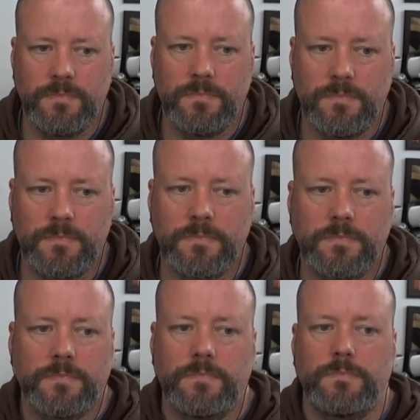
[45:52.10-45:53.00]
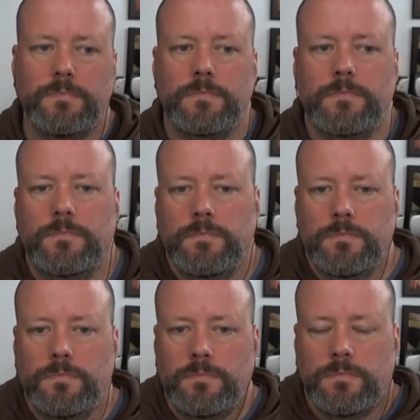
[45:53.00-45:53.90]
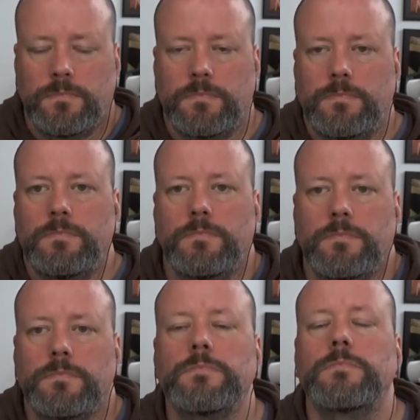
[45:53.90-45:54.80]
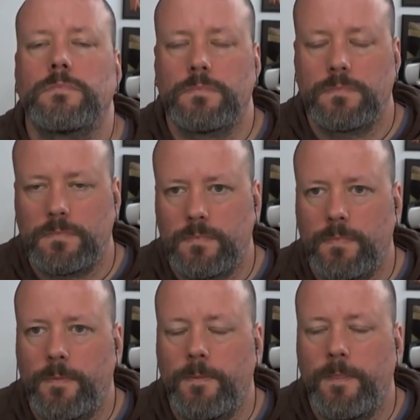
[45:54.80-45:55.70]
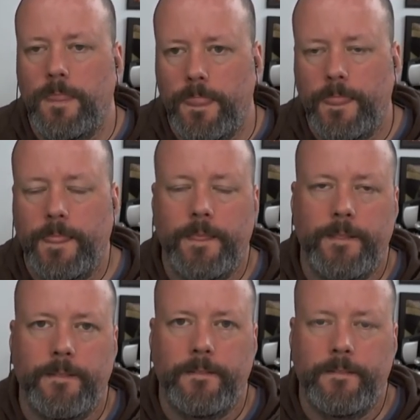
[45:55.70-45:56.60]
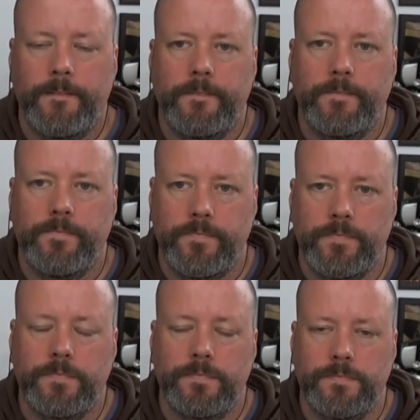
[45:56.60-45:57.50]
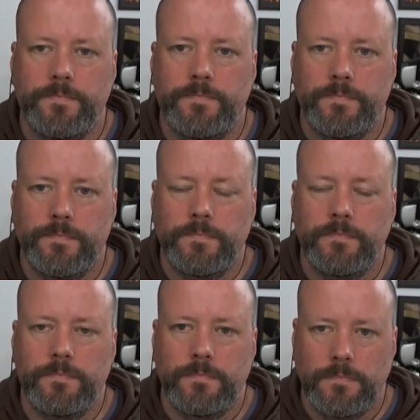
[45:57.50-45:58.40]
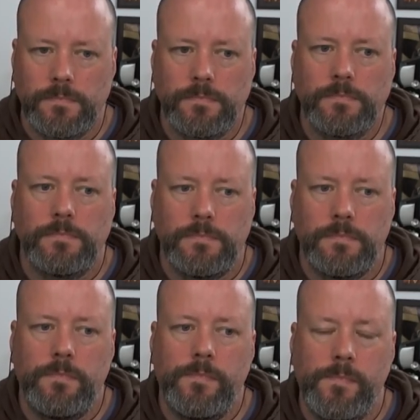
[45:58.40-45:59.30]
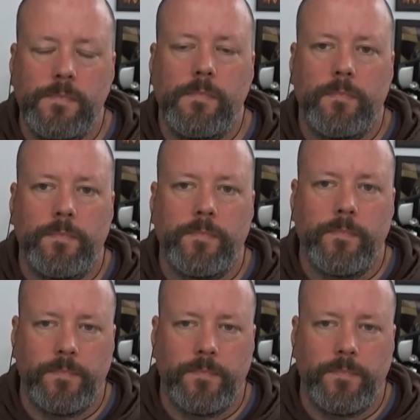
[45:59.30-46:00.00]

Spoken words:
(not speaking)